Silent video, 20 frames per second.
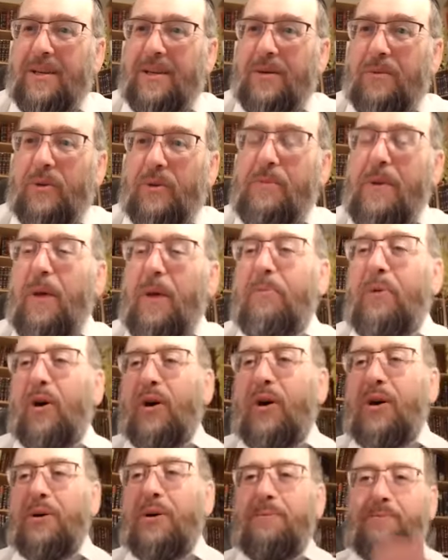What about a
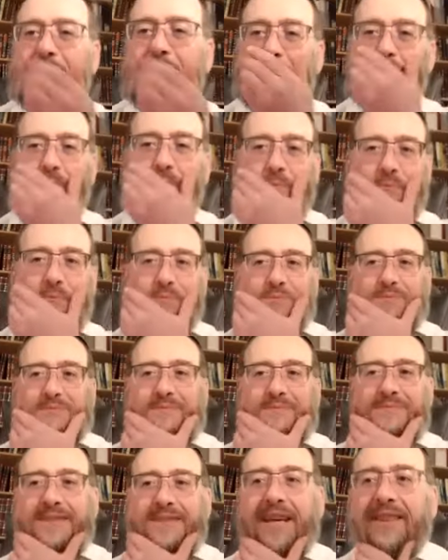bracha?
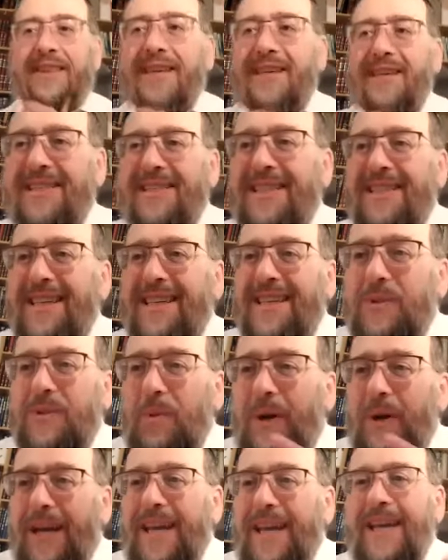And this is
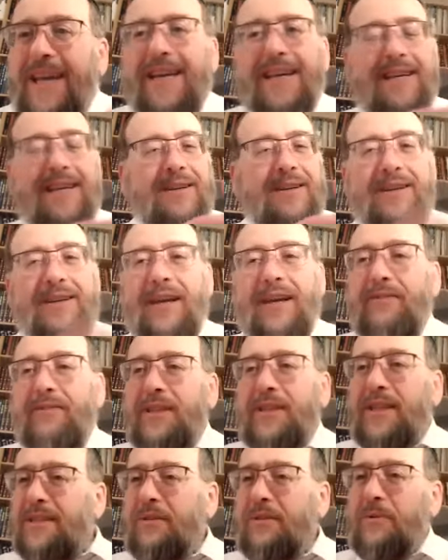where
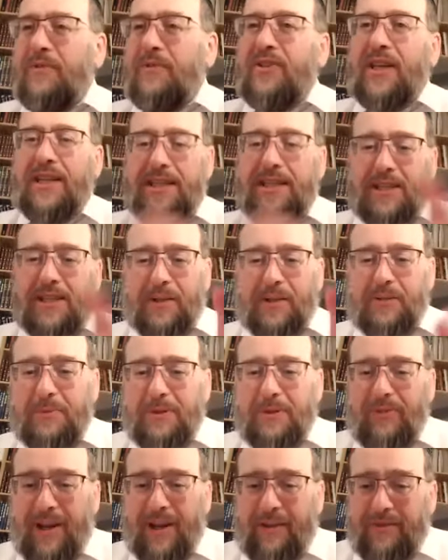everything that we've said is going to
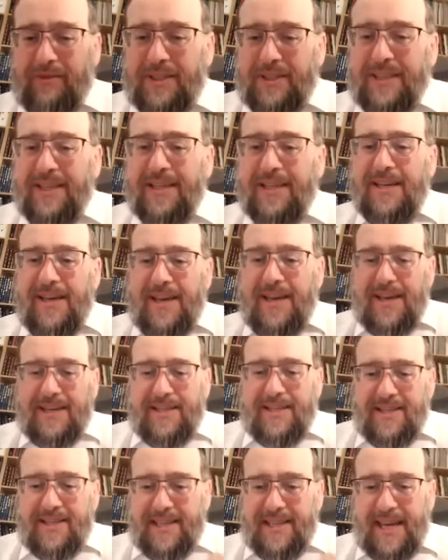be relevant.
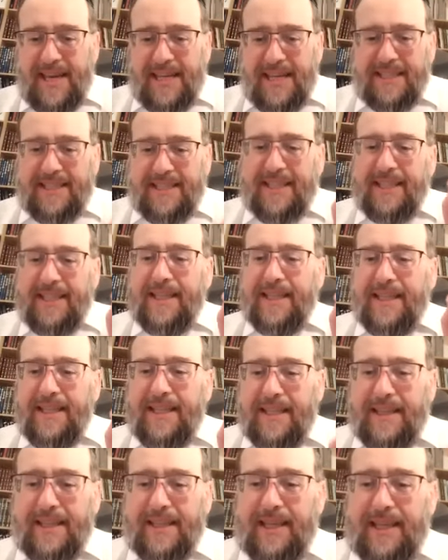Says
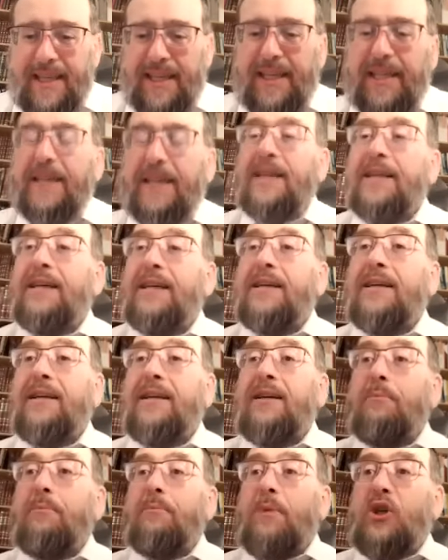the
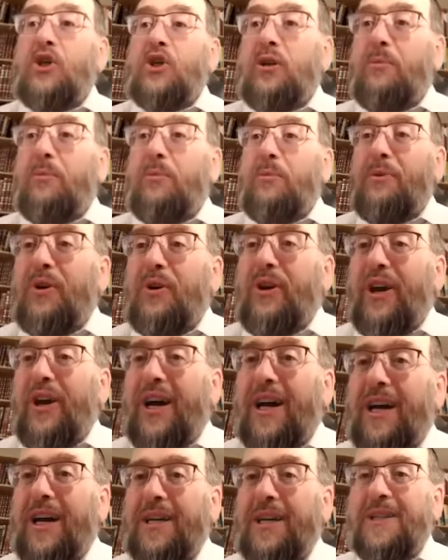Mishnah
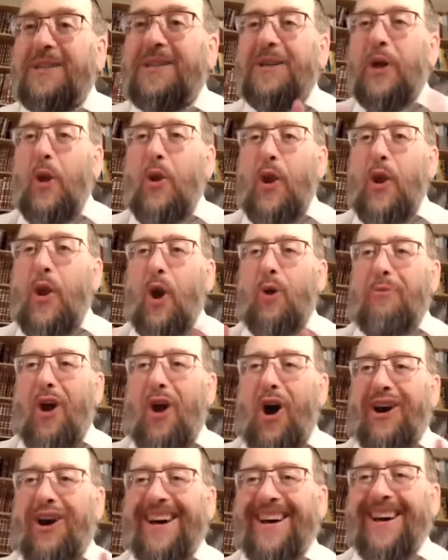Berurah, no
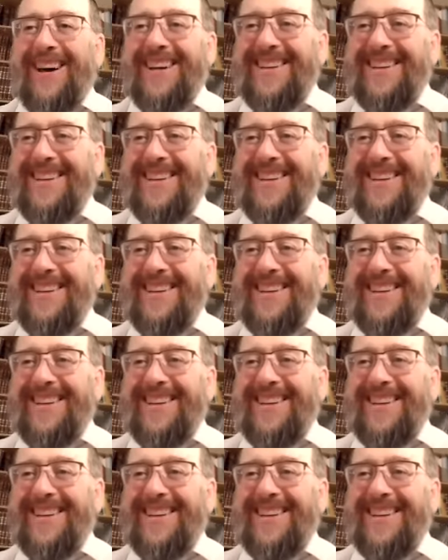bracha.